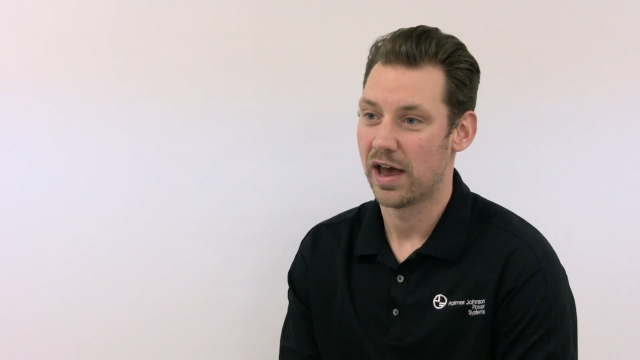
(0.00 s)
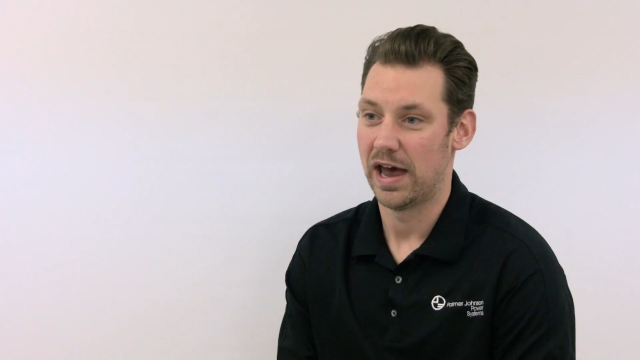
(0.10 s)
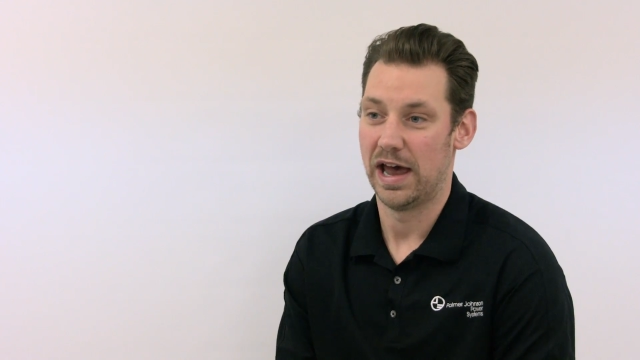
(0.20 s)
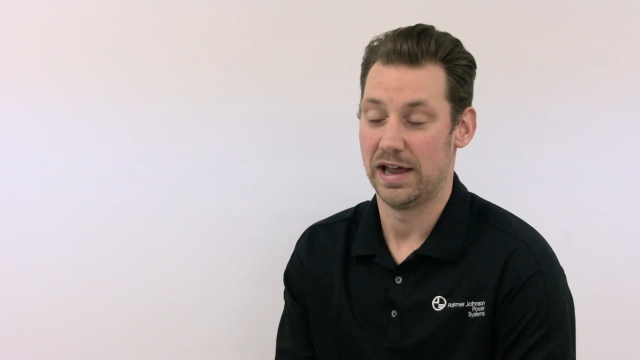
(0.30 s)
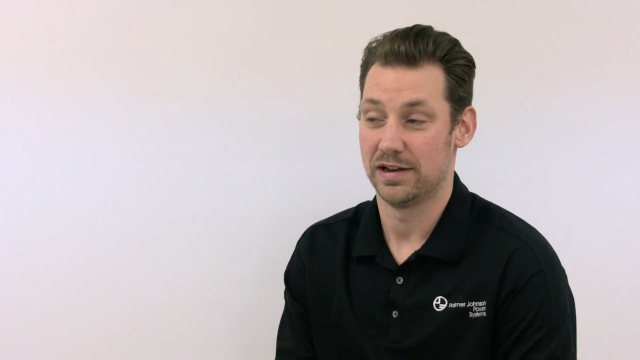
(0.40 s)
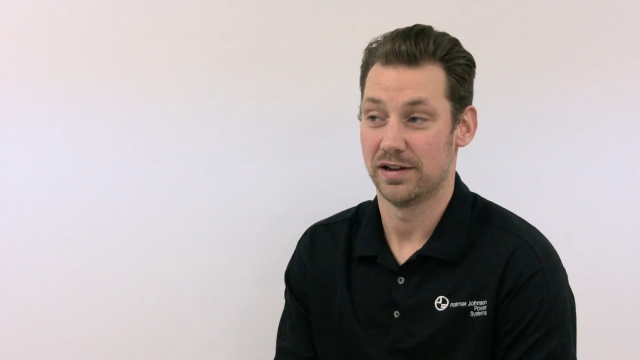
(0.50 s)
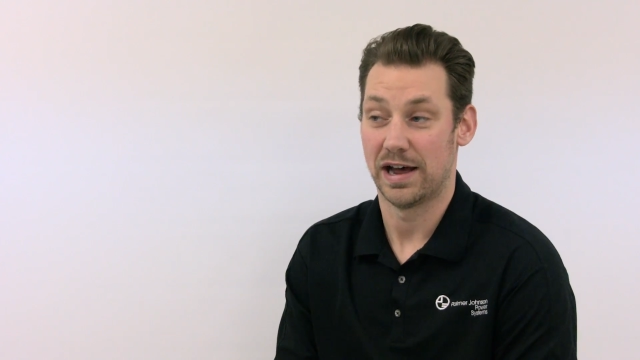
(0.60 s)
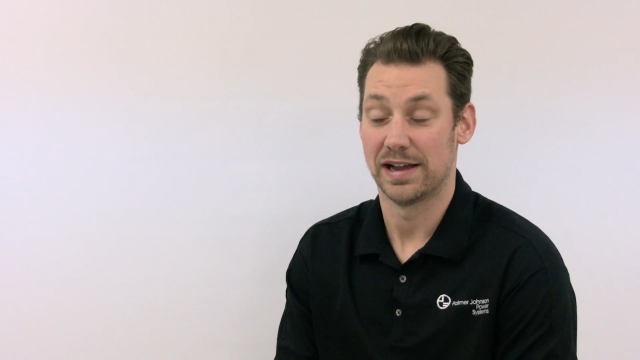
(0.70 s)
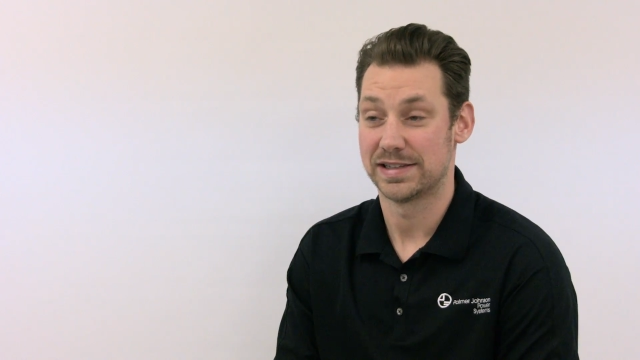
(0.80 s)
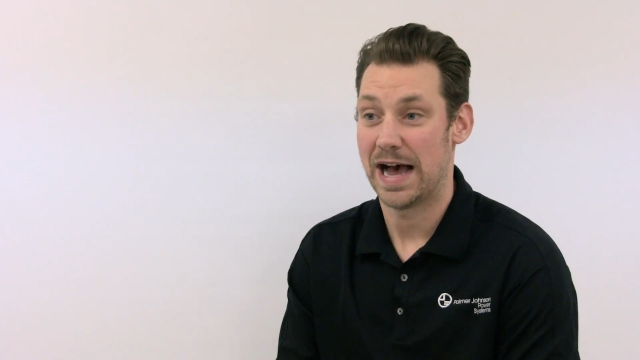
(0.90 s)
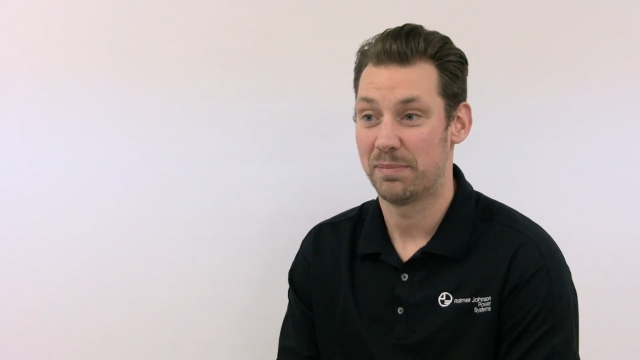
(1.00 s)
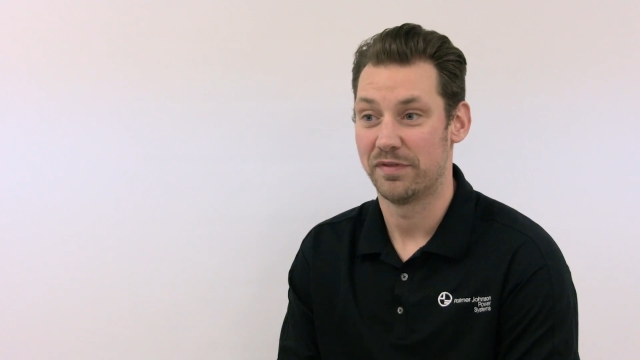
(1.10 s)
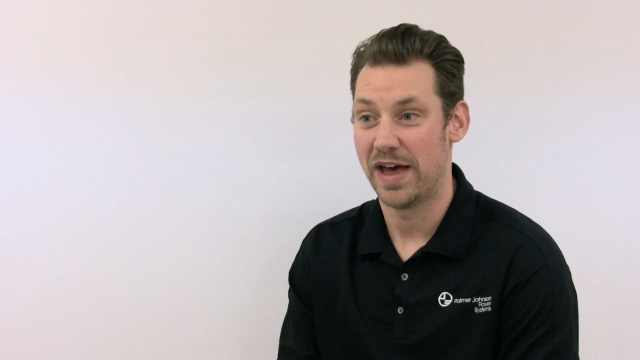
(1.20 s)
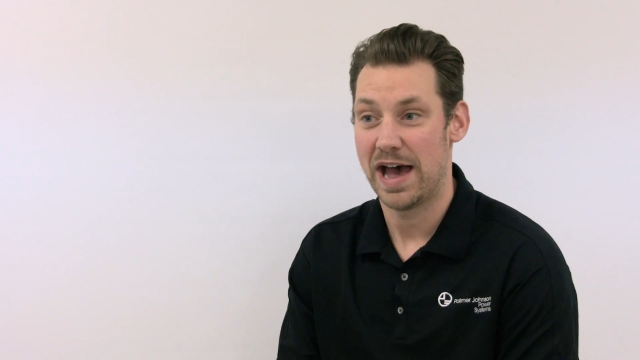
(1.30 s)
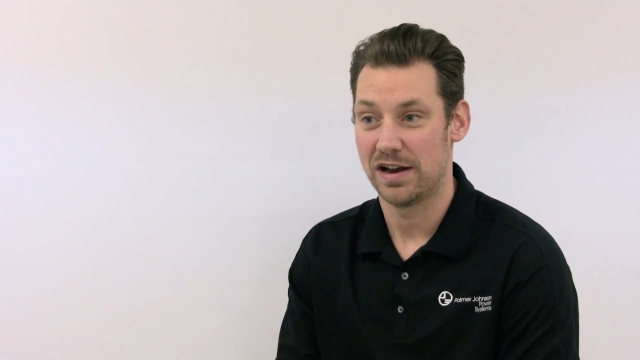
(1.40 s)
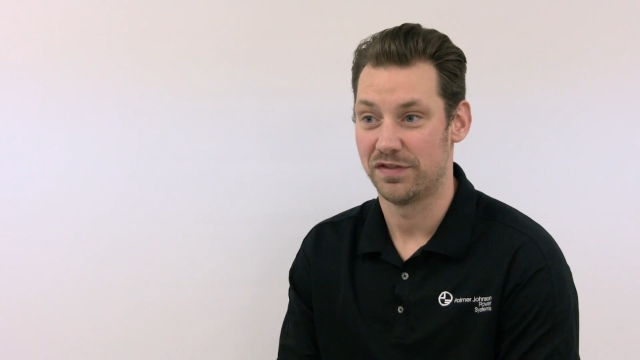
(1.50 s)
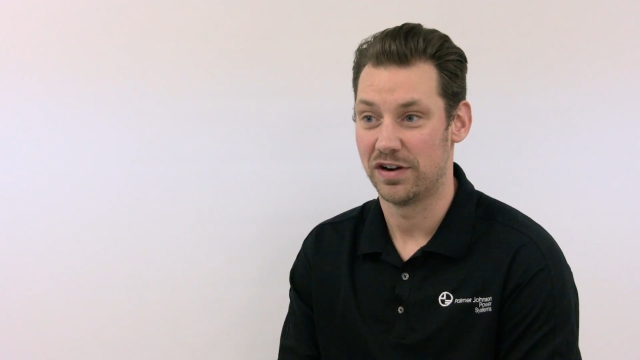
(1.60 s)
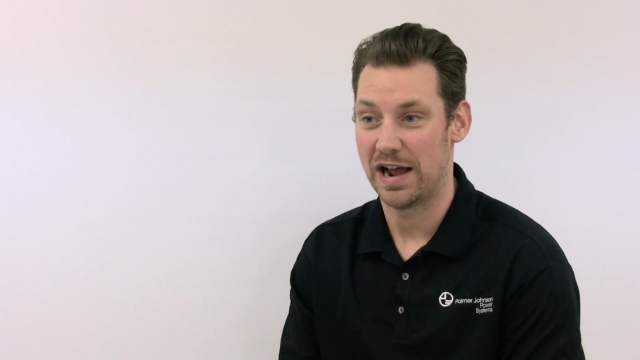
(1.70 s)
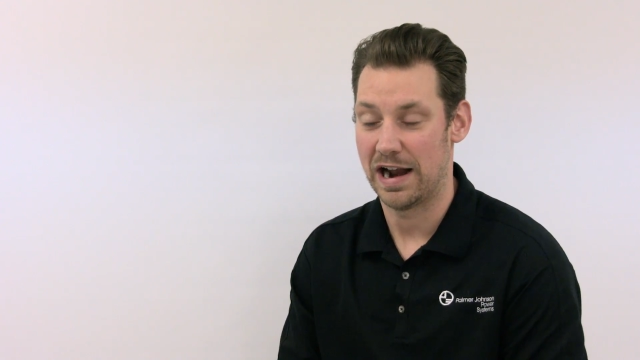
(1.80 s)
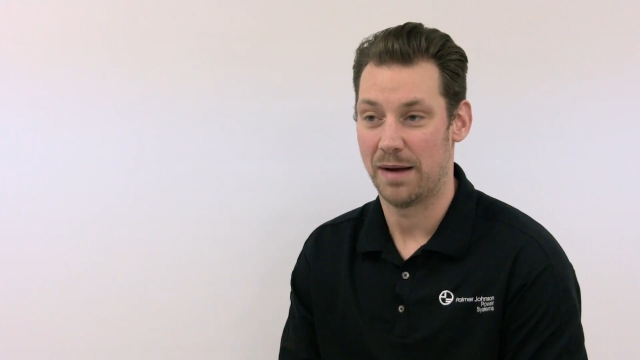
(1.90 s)
And on top of that, if
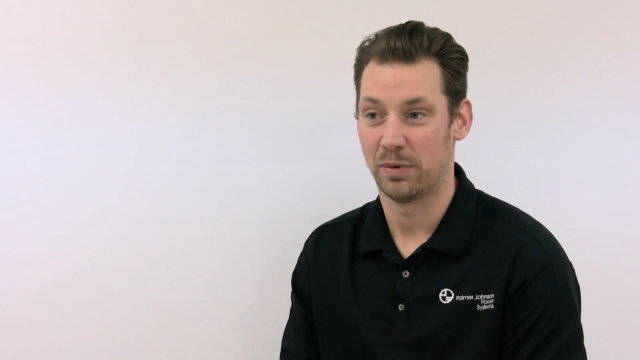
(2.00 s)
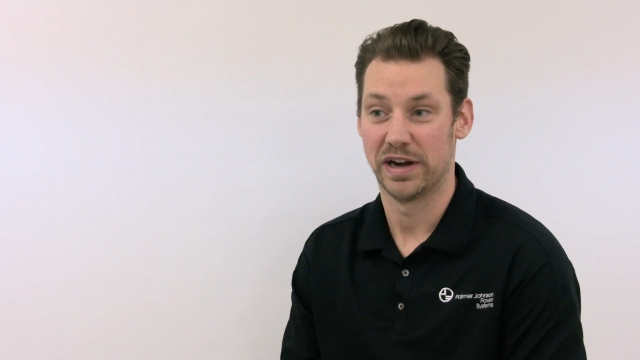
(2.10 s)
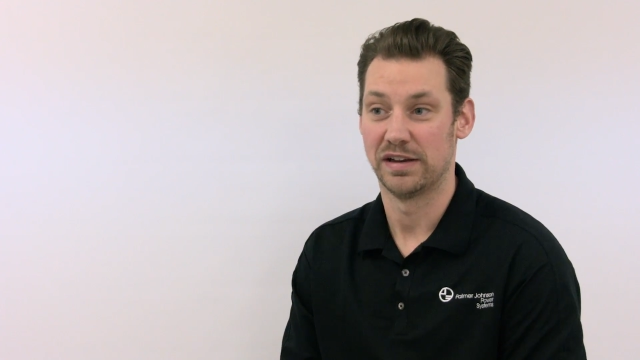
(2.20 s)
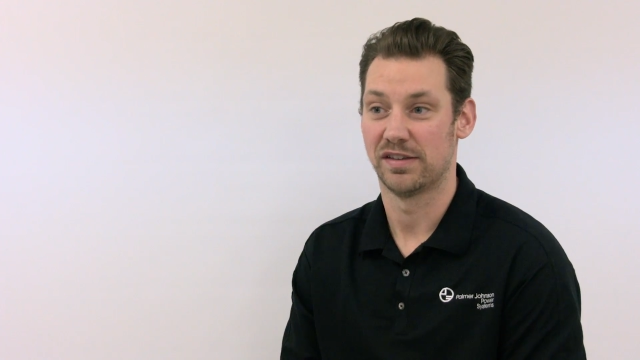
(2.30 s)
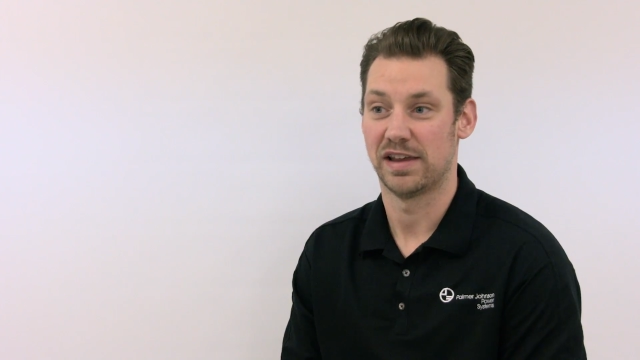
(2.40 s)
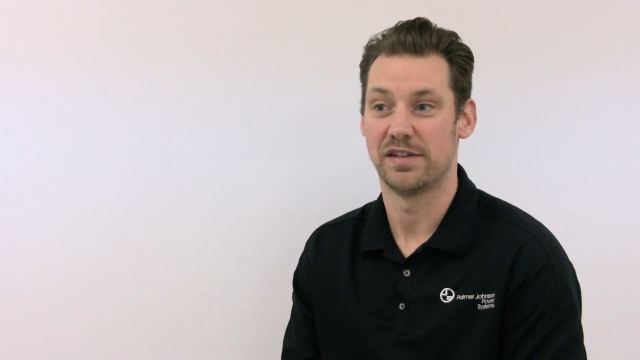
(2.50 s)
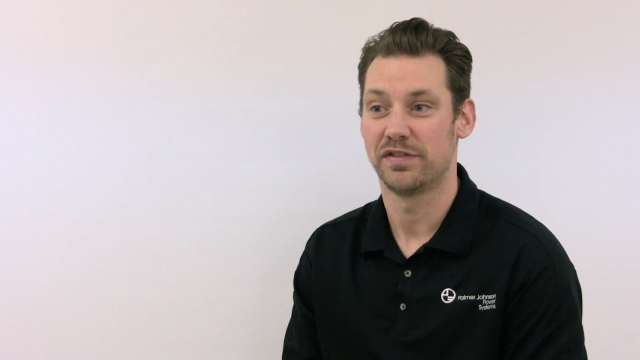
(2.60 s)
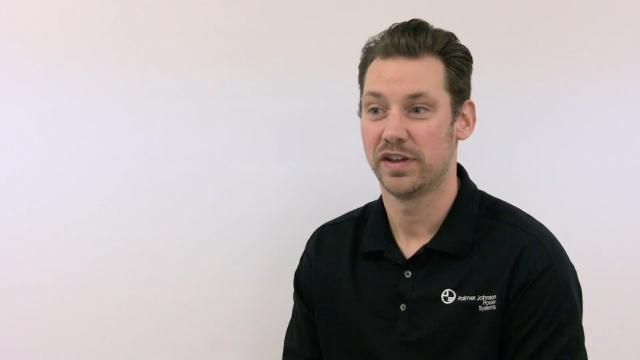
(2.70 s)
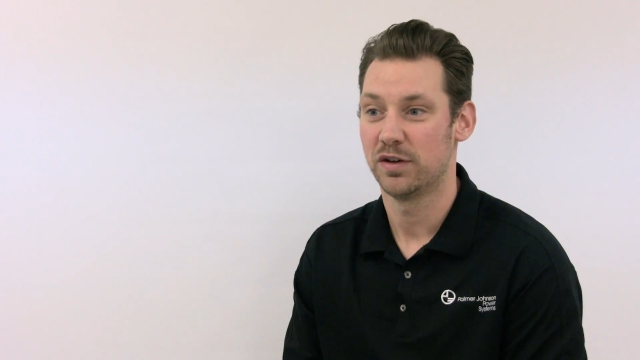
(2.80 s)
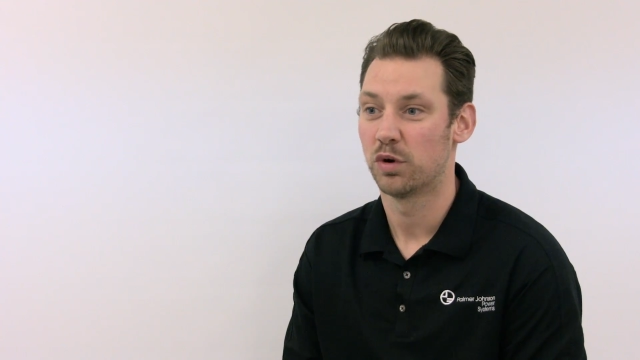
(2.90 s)
they're not operating safely,